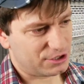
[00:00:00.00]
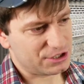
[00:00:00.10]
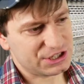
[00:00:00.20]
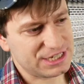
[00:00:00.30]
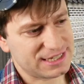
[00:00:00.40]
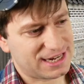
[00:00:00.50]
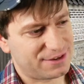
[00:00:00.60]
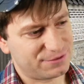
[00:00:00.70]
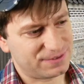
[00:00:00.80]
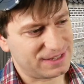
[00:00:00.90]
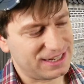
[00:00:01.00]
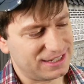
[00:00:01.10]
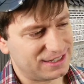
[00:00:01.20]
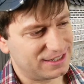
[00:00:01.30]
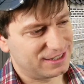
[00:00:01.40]
Hershey's that I've
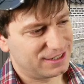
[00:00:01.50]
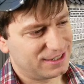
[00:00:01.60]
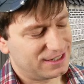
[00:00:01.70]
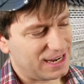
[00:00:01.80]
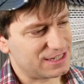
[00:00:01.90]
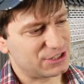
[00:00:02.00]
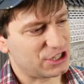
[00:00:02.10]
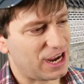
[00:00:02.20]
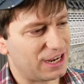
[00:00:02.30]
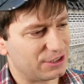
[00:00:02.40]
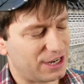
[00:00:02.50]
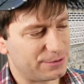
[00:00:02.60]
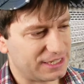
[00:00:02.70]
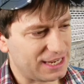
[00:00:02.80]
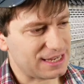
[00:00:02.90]
eaten as a child, I
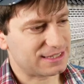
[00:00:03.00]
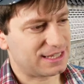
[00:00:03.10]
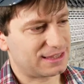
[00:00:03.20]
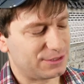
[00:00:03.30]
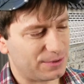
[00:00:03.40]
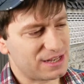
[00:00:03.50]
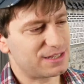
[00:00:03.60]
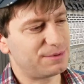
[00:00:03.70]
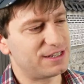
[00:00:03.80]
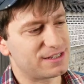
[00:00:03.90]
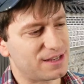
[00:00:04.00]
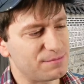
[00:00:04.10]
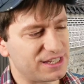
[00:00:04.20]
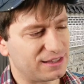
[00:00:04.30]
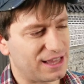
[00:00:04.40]
would guess that the recipe is
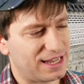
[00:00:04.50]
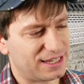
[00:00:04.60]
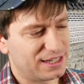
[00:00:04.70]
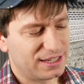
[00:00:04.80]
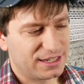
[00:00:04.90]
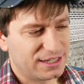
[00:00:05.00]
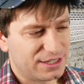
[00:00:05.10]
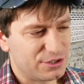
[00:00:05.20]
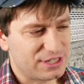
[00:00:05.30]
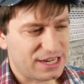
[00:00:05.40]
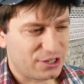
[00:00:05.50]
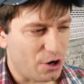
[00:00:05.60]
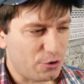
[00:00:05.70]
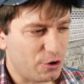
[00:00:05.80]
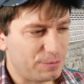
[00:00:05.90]
something like you take
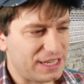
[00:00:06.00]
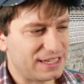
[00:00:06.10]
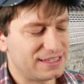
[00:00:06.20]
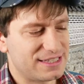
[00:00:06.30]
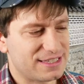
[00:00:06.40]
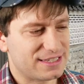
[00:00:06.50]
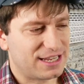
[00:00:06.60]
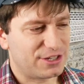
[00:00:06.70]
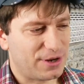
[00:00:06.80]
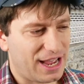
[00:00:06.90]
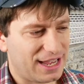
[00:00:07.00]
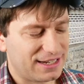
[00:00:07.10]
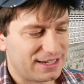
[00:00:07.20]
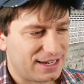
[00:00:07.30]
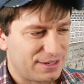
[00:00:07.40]
cocoa beans and you
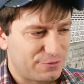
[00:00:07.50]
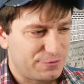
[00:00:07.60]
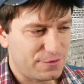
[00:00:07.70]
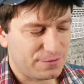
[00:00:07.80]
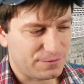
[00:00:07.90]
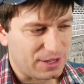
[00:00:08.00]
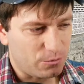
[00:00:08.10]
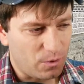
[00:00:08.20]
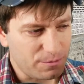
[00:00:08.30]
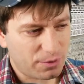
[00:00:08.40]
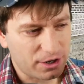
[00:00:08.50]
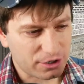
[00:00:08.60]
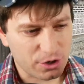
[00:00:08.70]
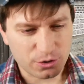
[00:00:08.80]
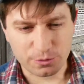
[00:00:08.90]
add like 1
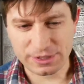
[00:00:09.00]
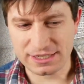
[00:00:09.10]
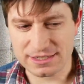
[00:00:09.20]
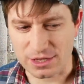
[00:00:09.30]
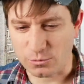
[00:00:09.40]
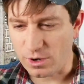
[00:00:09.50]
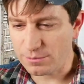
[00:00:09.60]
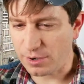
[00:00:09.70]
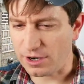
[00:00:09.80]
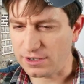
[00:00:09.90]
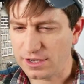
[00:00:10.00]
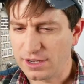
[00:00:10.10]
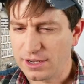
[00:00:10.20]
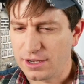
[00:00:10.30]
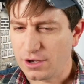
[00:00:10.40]
part cocoa beans and 1 part
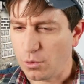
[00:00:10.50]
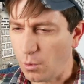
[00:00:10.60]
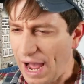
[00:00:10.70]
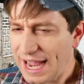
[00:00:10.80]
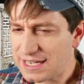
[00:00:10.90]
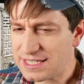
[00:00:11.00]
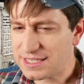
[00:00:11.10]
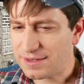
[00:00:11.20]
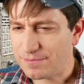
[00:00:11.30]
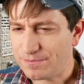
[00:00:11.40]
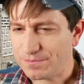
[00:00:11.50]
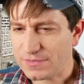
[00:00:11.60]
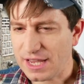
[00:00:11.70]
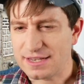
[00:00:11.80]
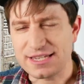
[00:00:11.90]
wax
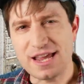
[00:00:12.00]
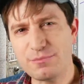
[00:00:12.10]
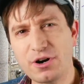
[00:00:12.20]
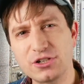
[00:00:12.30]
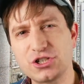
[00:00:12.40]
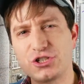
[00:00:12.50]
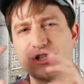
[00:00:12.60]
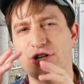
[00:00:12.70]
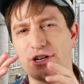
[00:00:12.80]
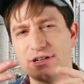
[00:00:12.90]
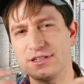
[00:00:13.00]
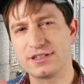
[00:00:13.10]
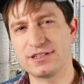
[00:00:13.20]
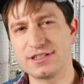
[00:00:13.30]
and 10 parts sugar.